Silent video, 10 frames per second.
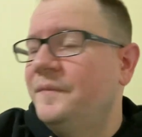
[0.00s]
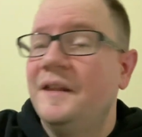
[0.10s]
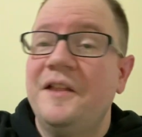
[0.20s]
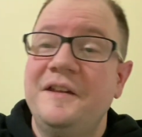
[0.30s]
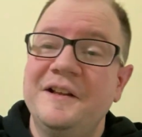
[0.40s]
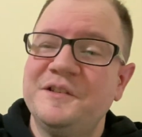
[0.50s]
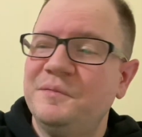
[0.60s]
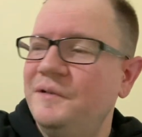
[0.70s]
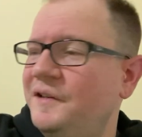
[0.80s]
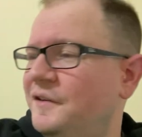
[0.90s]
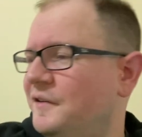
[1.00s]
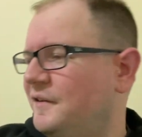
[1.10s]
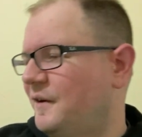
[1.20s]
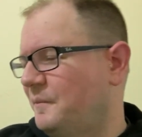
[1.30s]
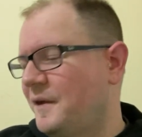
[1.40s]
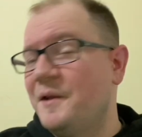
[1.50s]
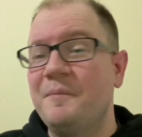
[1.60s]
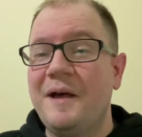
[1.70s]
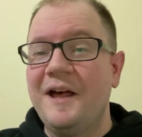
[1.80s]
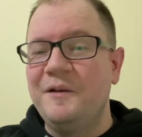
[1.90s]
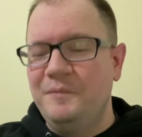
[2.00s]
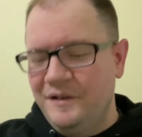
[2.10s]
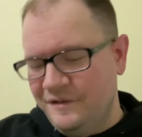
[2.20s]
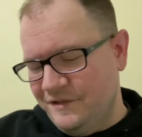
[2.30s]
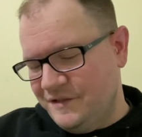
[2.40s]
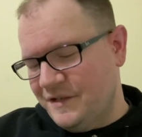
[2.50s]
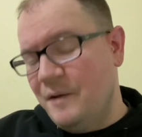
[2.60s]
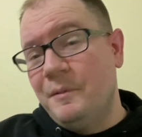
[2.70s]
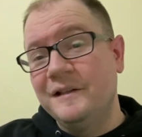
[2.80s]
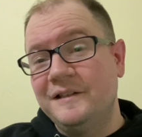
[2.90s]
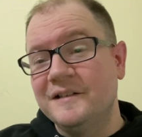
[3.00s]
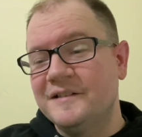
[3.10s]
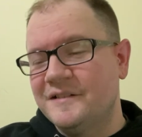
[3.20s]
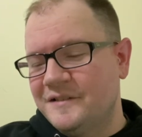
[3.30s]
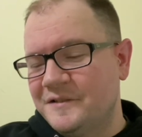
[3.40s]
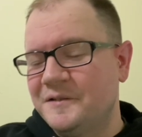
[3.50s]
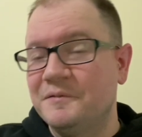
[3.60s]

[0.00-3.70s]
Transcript: Now the next one here, I'm kind of mad because I bought this